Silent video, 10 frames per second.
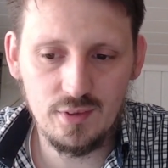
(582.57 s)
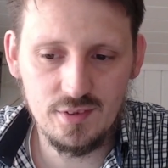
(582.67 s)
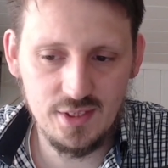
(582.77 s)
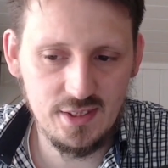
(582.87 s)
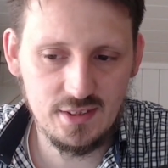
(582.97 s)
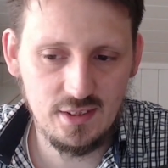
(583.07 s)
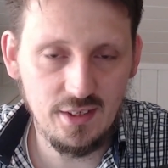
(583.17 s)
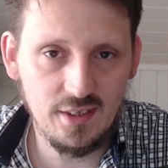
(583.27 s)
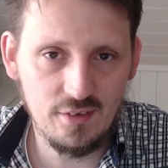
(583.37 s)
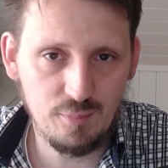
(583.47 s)
6
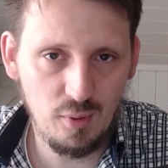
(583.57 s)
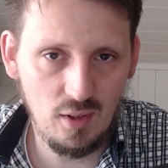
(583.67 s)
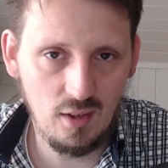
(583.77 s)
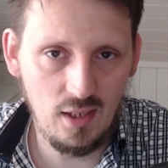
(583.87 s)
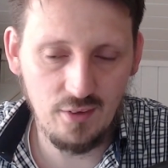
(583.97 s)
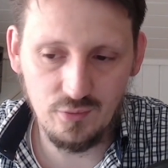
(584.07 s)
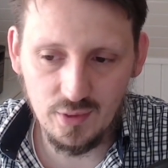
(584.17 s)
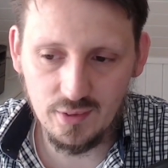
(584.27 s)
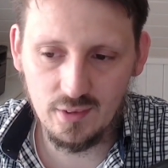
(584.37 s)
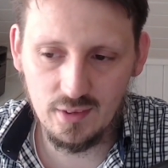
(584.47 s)
liters per
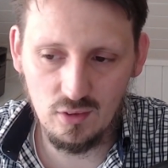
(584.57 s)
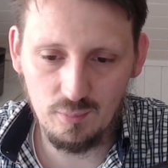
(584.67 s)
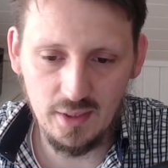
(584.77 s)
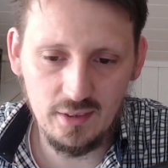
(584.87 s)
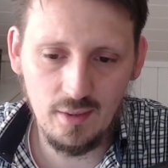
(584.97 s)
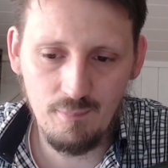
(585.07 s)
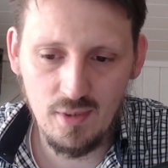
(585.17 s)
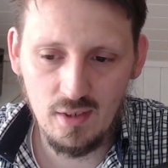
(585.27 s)
100 kilometer.